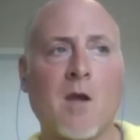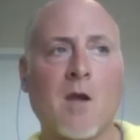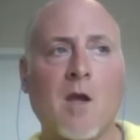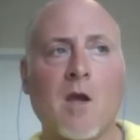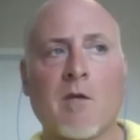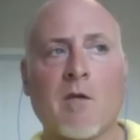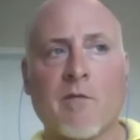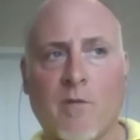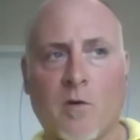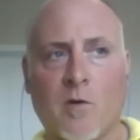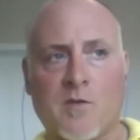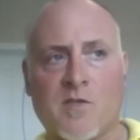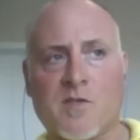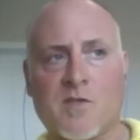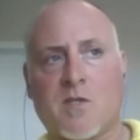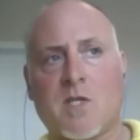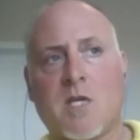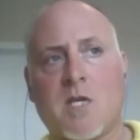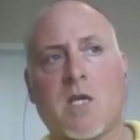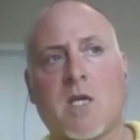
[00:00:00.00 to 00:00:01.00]
First,
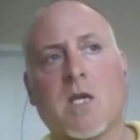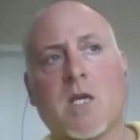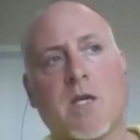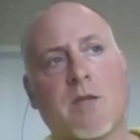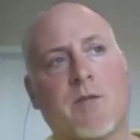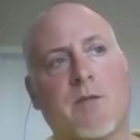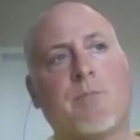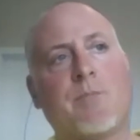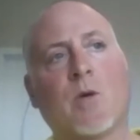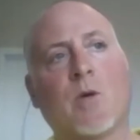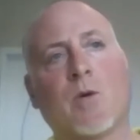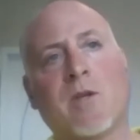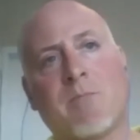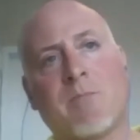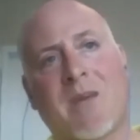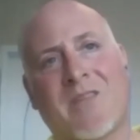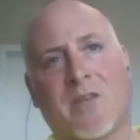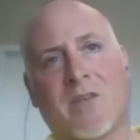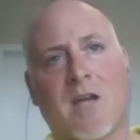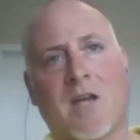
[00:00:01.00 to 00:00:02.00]
the billing
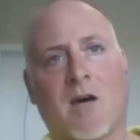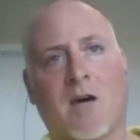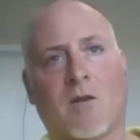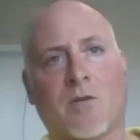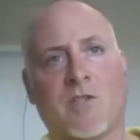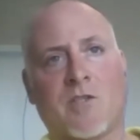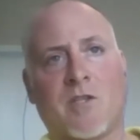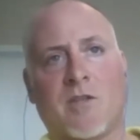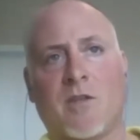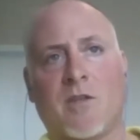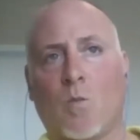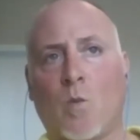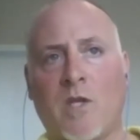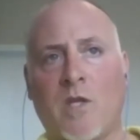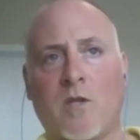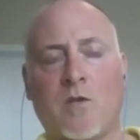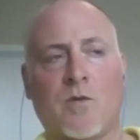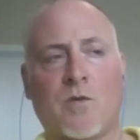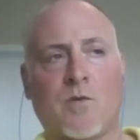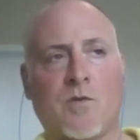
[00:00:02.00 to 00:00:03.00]
methodology that we
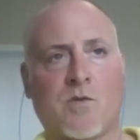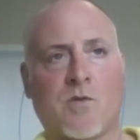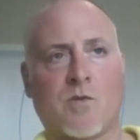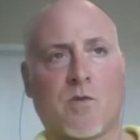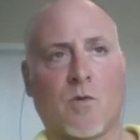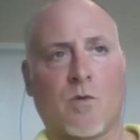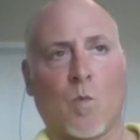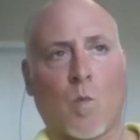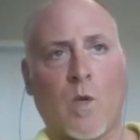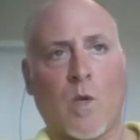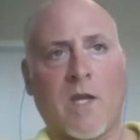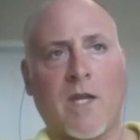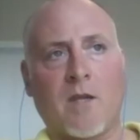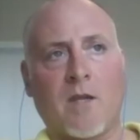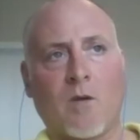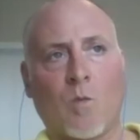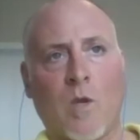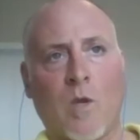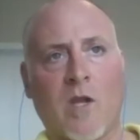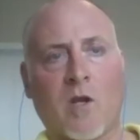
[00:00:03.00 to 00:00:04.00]
use,
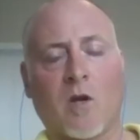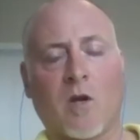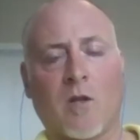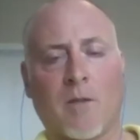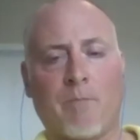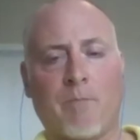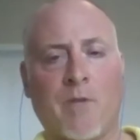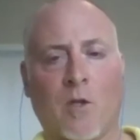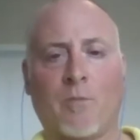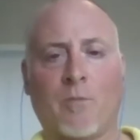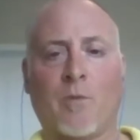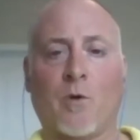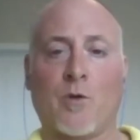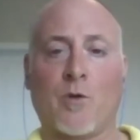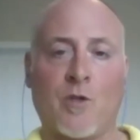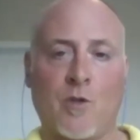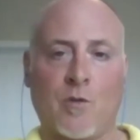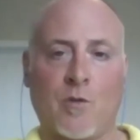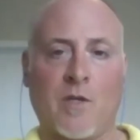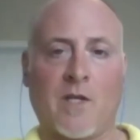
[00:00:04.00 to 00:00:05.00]
we call it billable
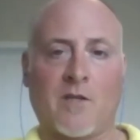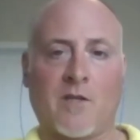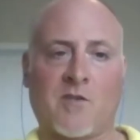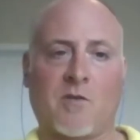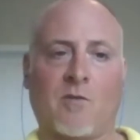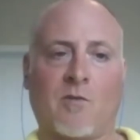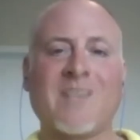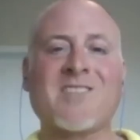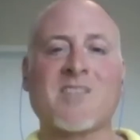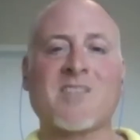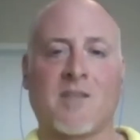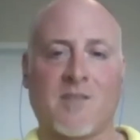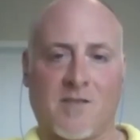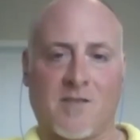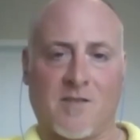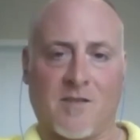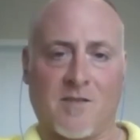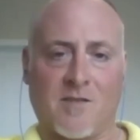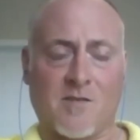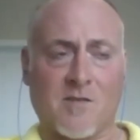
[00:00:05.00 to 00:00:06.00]
units or
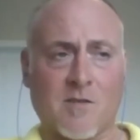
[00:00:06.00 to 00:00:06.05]
instances.